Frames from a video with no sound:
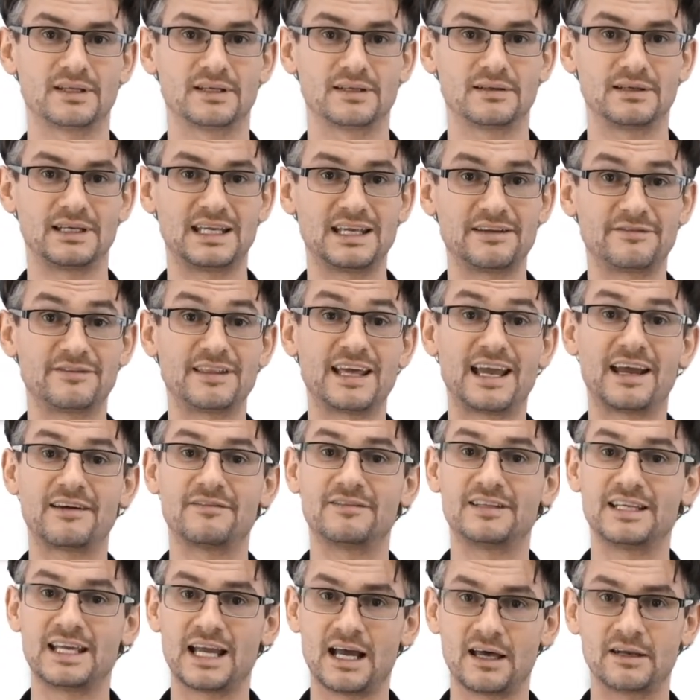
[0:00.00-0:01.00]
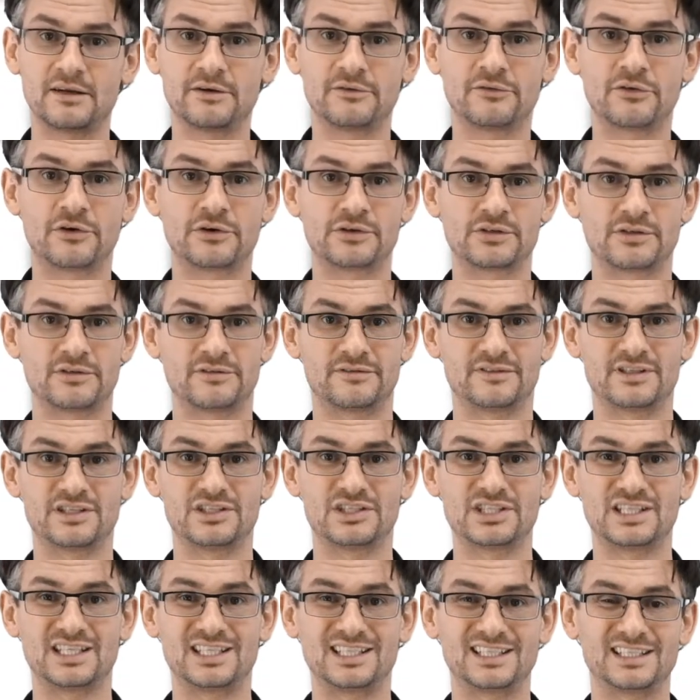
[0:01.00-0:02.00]
If they have the other version of the
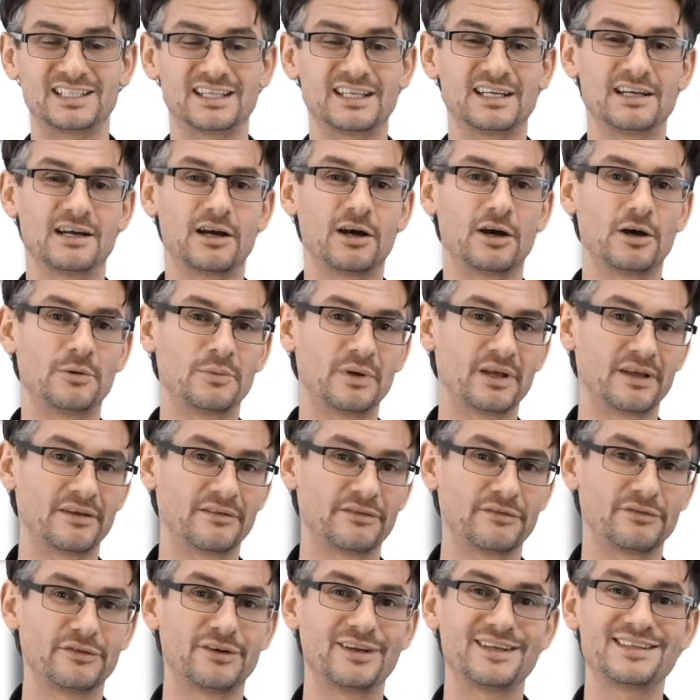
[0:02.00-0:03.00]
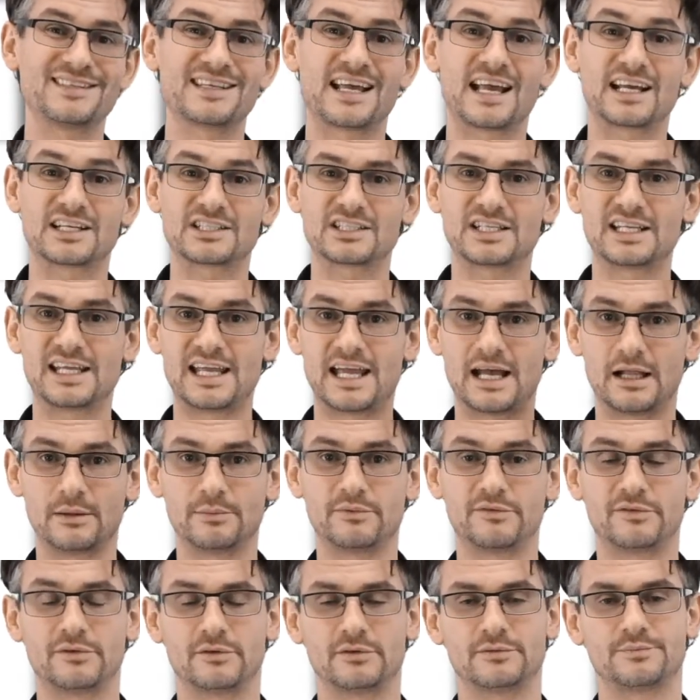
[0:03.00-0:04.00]
gene, omega 3 is actually
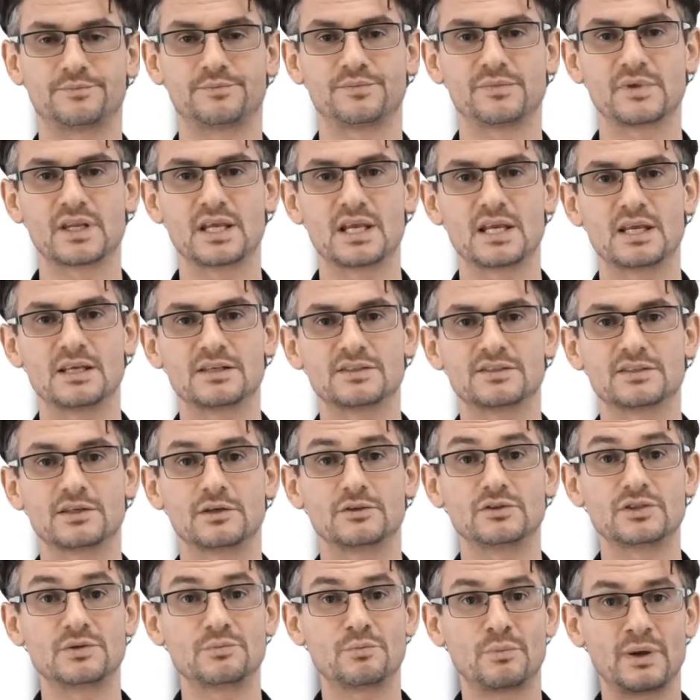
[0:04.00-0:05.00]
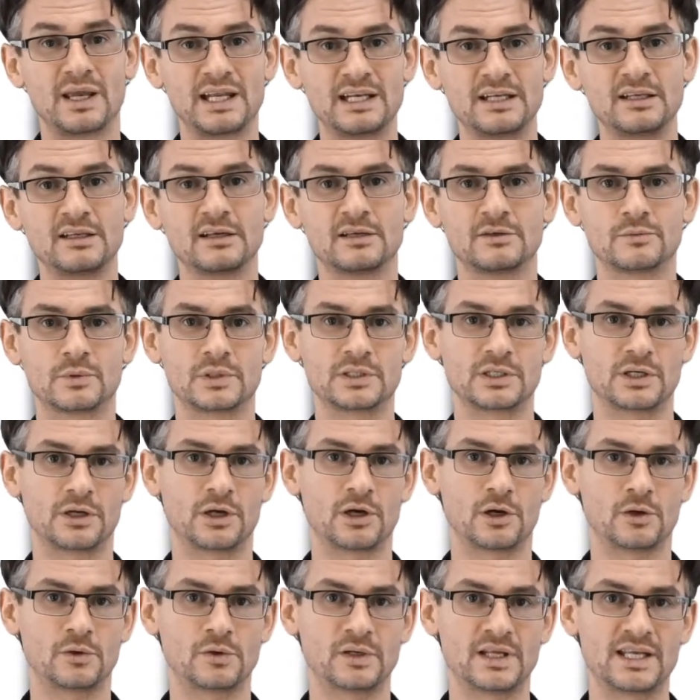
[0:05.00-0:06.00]
helpful. So, depending on what your
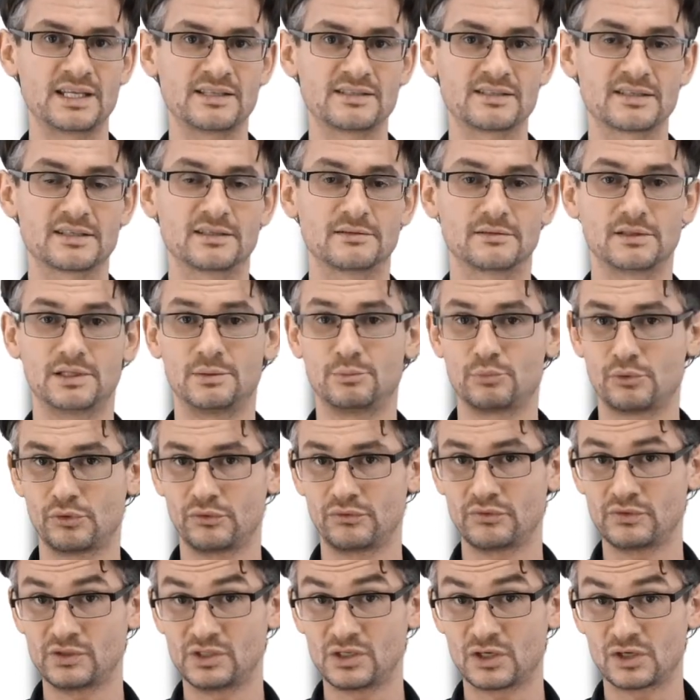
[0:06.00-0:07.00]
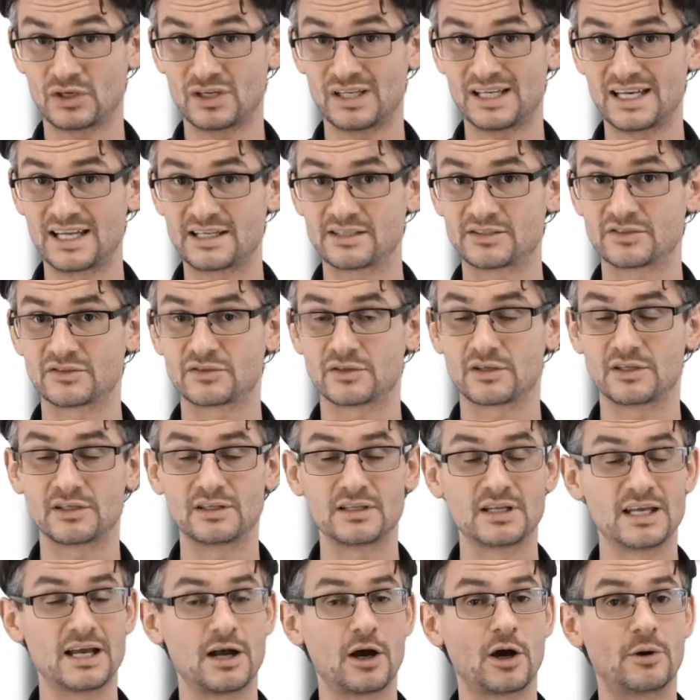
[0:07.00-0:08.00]
goal is, improving your cholesterol,
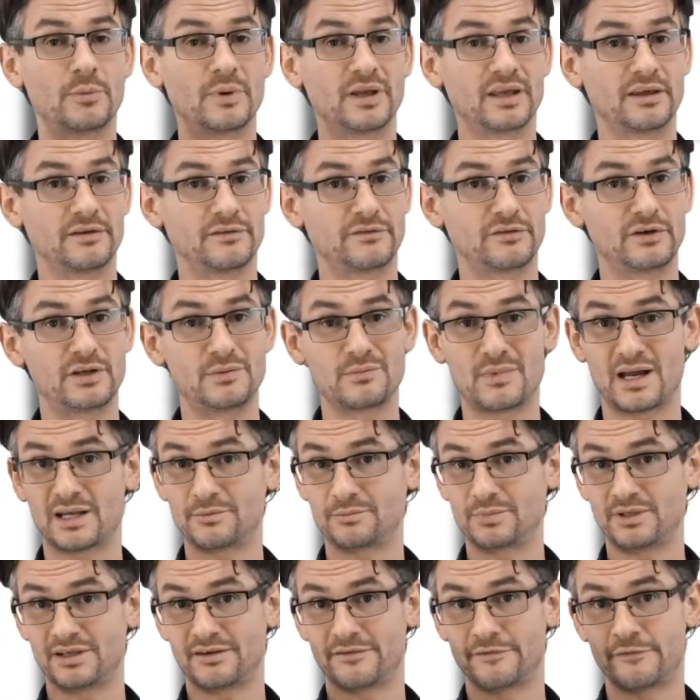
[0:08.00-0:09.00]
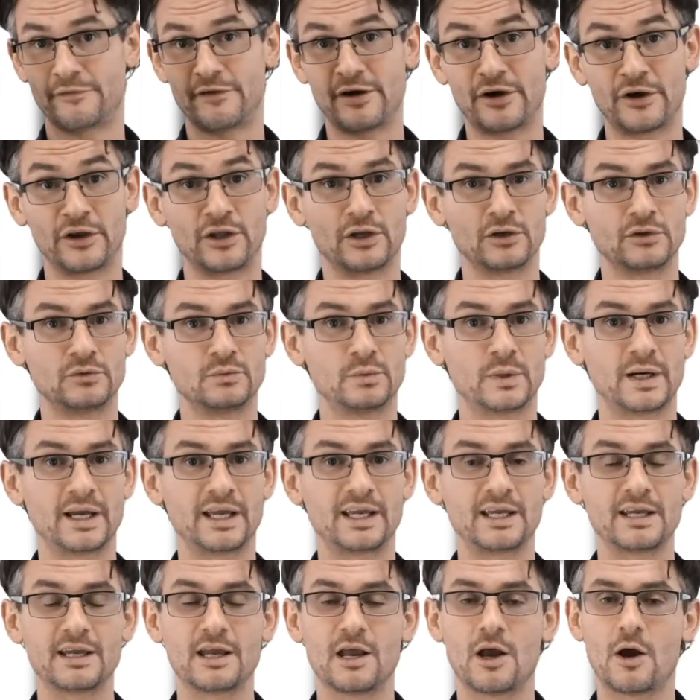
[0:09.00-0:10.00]
omega 3 might be a very good way,
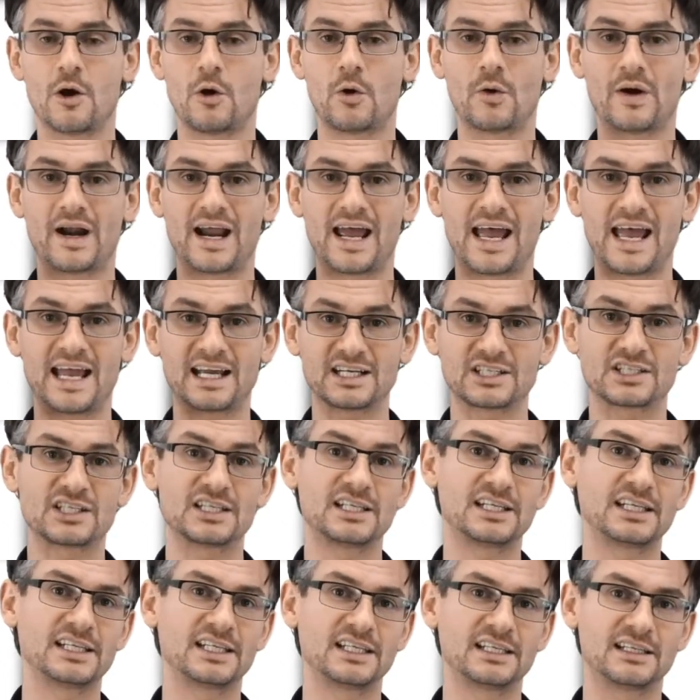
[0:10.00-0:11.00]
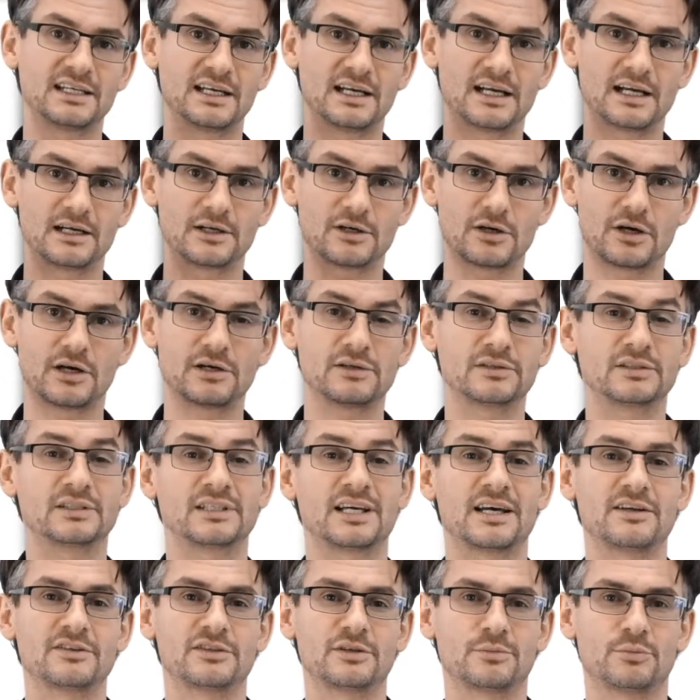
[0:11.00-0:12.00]
or actually a
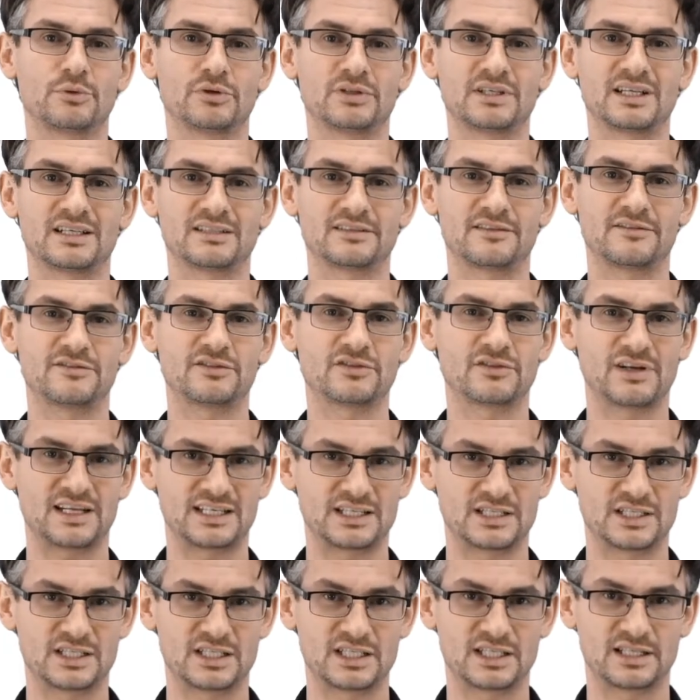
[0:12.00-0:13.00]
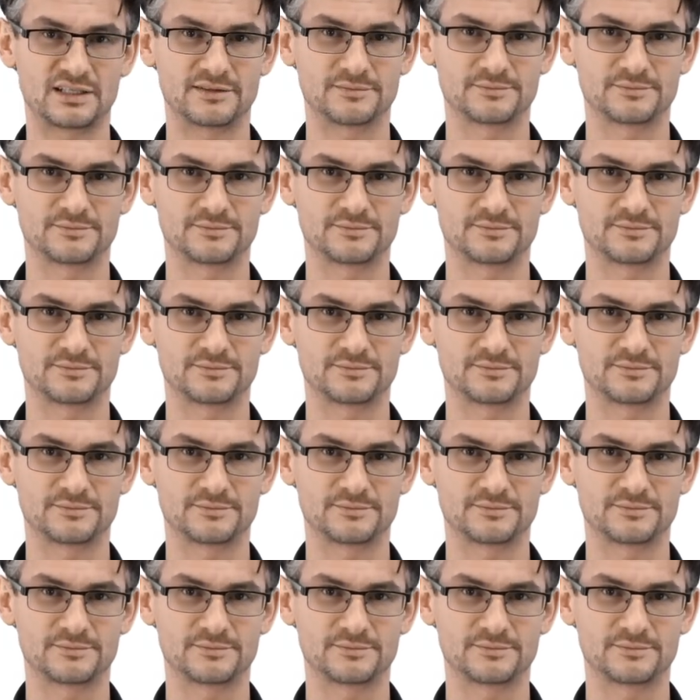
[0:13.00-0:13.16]
counterproductive strategy.